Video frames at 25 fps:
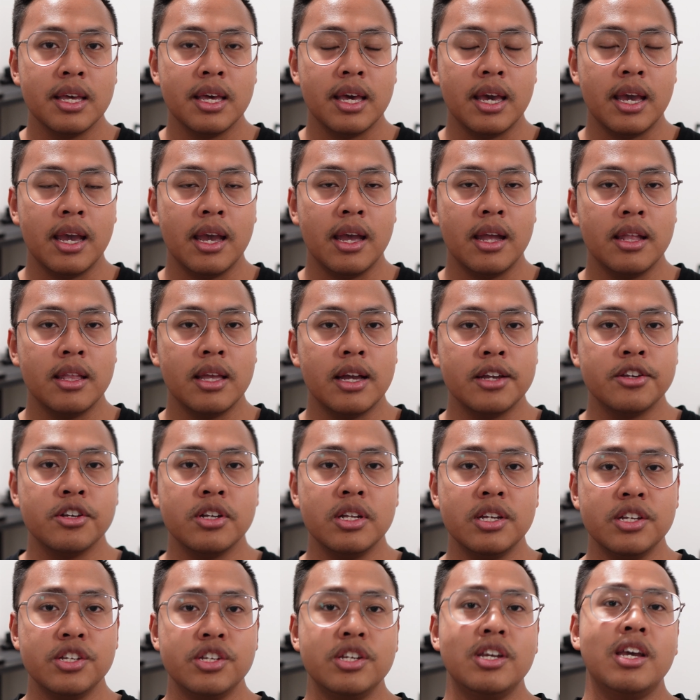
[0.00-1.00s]
And
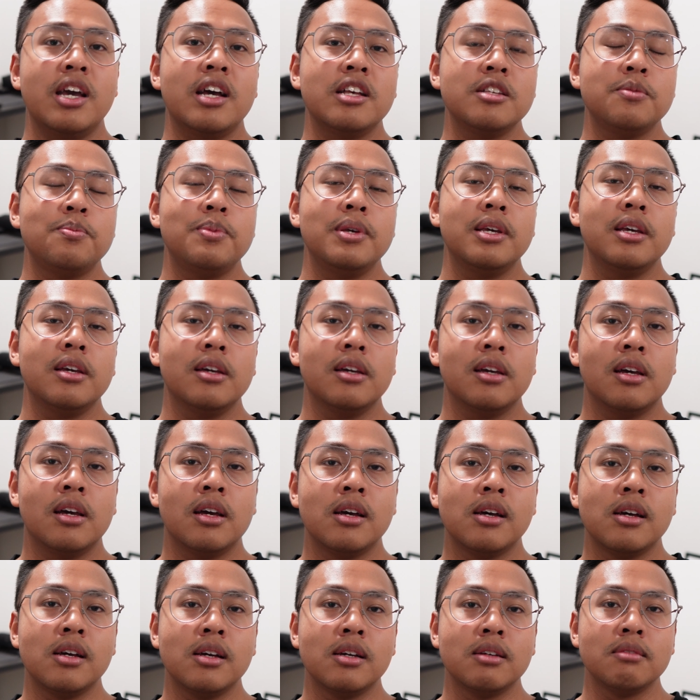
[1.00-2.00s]
actually, she has been
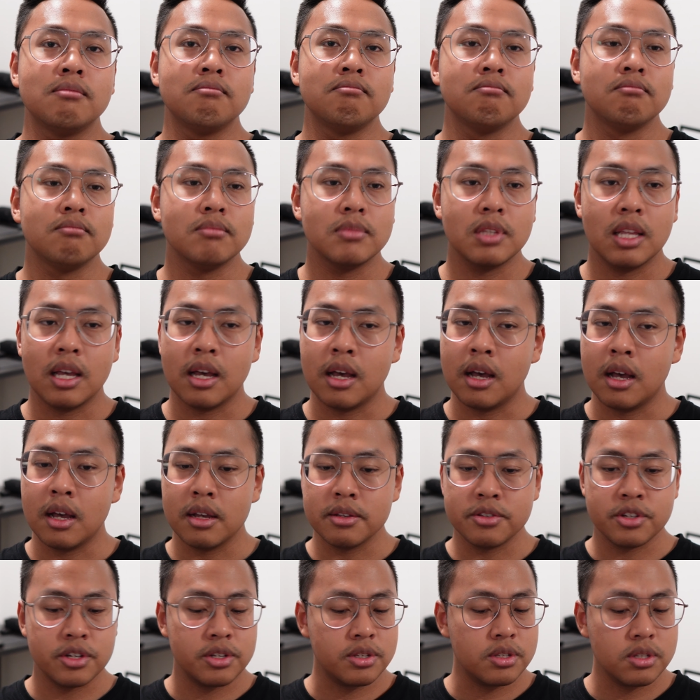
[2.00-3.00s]

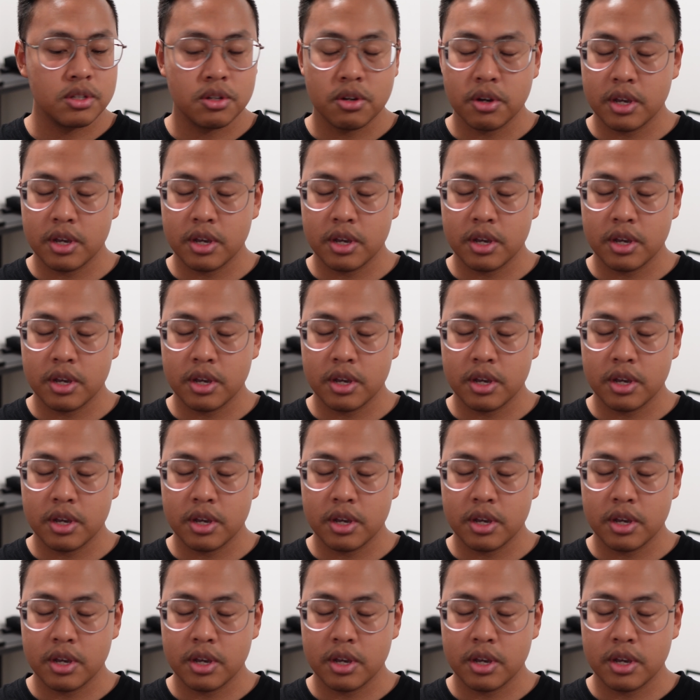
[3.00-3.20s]
just